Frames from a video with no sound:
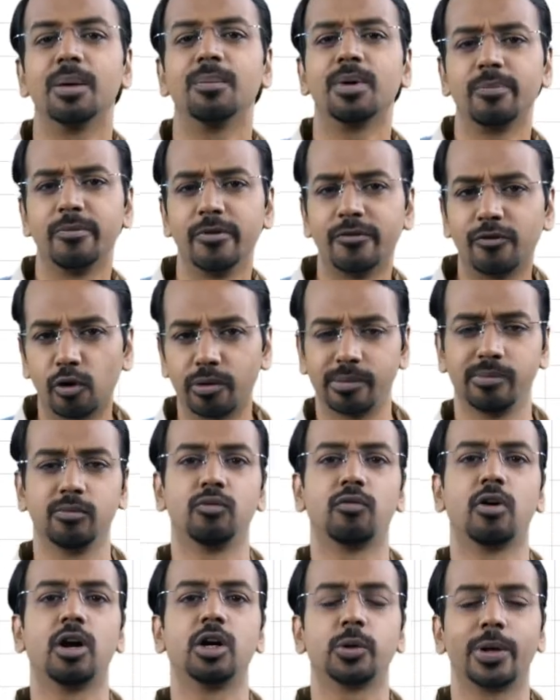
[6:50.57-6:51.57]
But before we
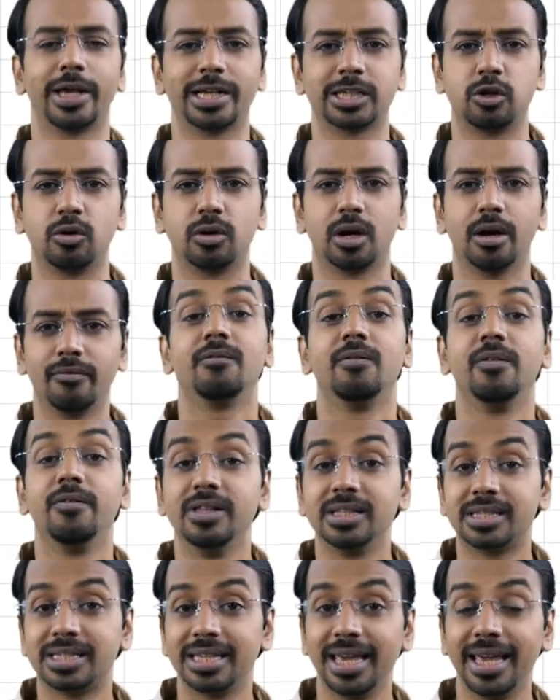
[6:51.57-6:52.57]
move on to XLOOKUP, we
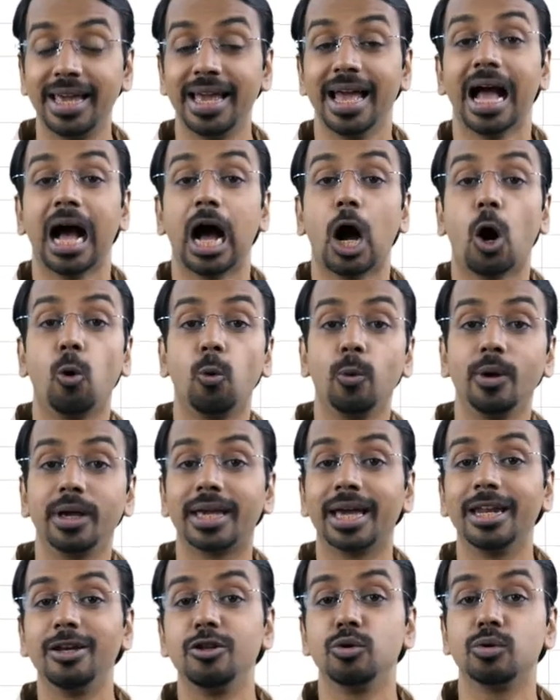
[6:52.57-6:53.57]
will see how we
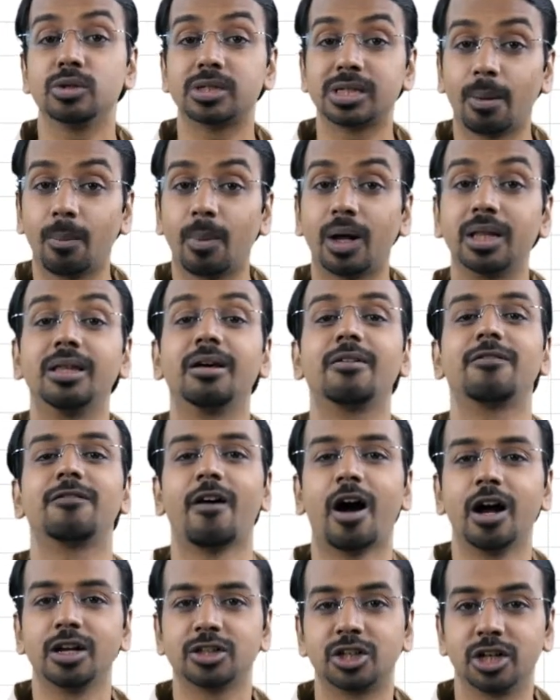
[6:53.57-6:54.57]
can use some other
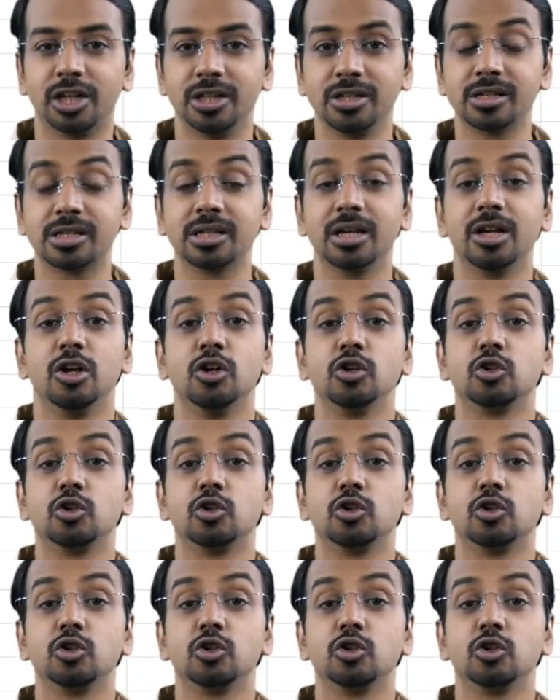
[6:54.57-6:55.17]
functions